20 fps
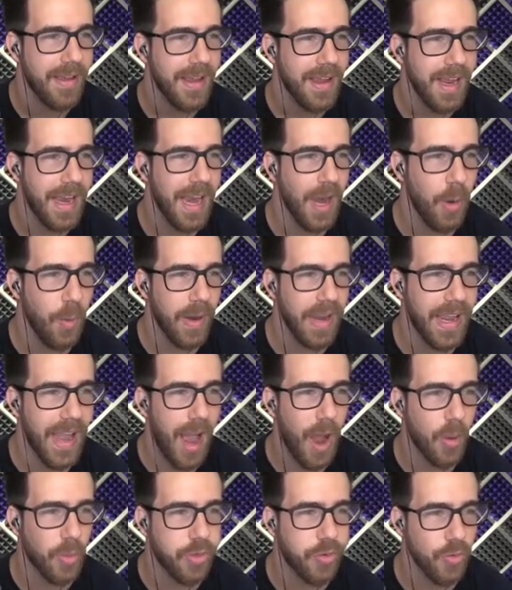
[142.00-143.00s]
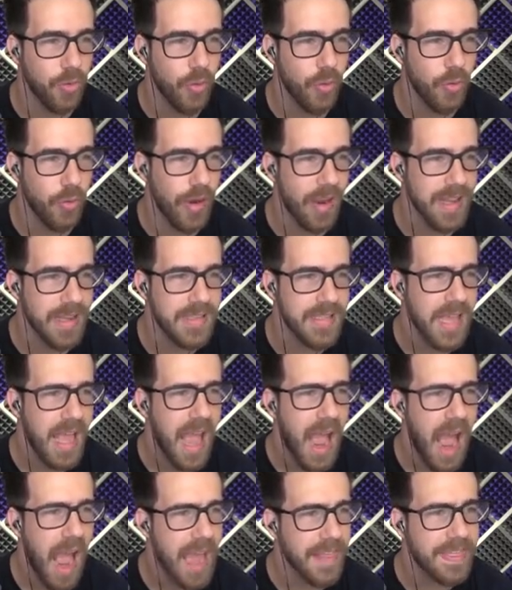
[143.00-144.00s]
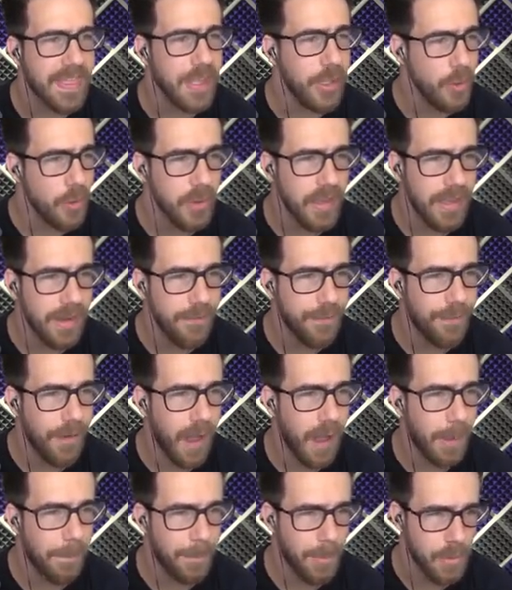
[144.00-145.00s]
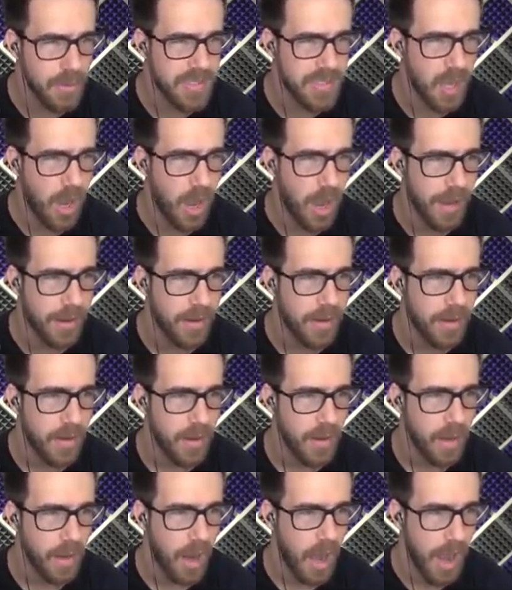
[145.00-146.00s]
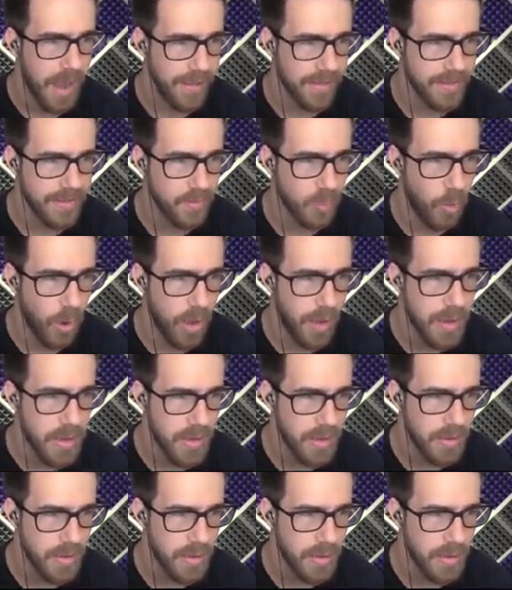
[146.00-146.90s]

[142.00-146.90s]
Here we go, through the rings. I think you leave uh, boost on. All right, this is one.